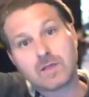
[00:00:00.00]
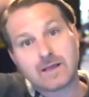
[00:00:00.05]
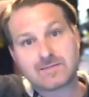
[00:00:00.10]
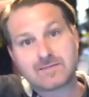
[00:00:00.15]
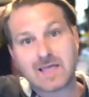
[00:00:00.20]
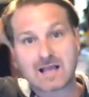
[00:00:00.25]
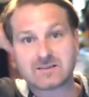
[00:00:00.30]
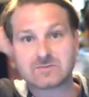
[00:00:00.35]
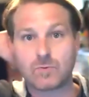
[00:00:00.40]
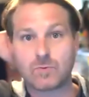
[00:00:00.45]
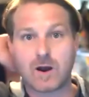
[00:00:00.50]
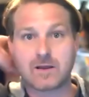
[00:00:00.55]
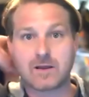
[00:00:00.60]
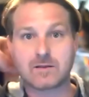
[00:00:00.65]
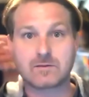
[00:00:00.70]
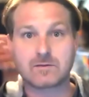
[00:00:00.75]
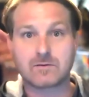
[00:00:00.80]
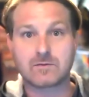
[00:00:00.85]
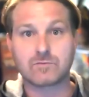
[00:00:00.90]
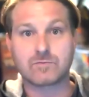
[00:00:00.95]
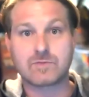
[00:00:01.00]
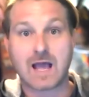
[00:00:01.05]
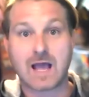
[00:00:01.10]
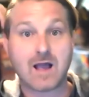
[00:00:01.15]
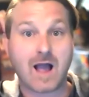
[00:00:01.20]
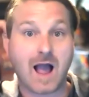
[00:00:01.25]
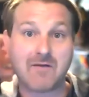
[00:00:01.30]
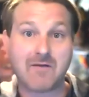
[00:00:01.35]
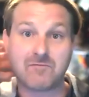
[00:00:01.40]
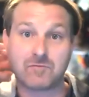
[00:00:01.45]
that's why that
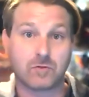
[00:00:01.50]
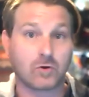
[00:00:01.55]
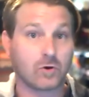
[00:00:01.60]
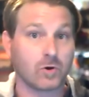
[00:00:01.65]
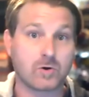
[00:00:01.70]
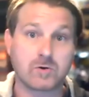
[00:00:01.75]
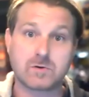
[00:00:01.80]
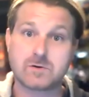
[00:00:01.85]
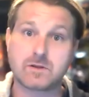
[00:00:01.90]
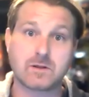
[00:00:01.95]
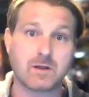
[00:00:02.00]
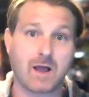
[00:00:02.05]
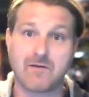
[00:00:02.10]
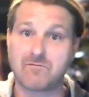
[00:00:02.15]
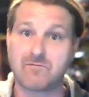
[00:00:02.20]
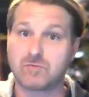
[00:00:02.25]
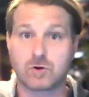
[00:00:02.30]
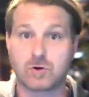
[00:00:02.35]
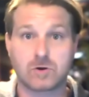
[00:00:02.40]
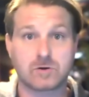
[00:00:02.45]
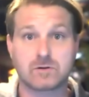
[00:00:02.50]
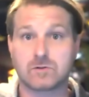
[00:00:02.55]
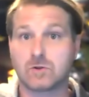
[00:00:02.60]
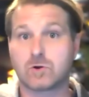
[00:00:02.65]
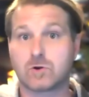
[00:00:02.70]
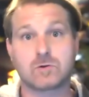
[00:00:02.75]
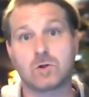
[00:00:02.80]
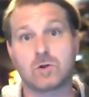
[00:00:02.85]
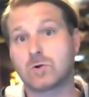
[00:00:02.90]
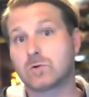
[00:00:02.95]
I've learned,
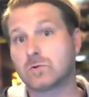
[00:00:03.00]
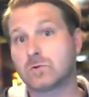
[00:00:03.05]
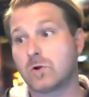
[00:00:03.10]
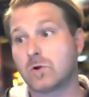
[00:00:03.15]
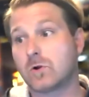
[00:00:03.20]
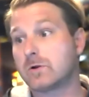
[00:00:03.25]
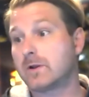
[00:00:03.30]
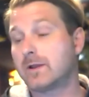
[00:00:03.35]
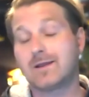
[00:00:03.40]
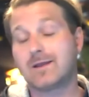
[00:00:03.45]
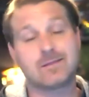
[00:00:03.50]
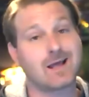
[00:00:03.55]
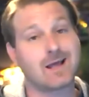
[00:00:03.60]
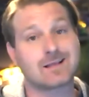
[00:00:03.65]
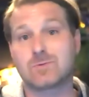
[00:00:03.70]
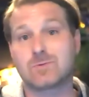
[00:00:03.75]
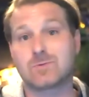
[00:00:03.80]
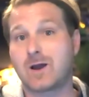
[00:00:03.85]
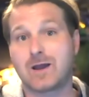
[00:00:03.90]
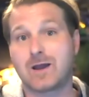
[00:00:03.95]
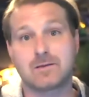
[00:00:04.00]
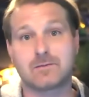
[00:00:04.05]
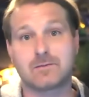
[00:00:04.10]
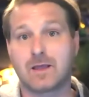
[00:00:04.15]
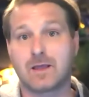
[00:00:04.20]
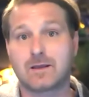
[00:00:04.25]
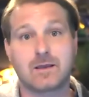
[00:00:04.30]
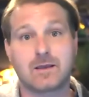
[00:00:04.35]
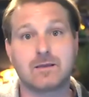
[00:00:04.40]
and that's why, like,